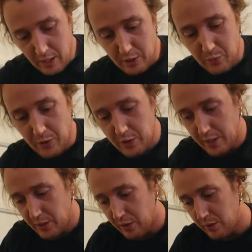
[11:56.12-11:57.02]
I just want
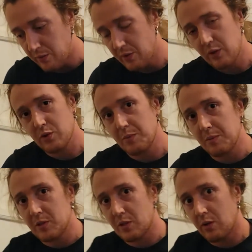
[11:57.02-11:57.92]
you guys to know the videos may
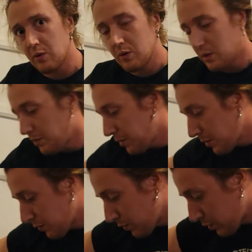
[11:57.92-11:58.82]
be slow on my
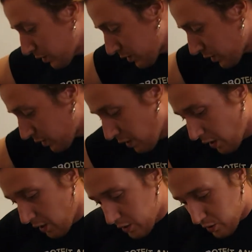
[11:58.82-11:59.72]
way to Florida.
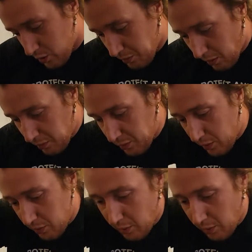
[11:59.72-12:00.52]
So tomorrow I'm going to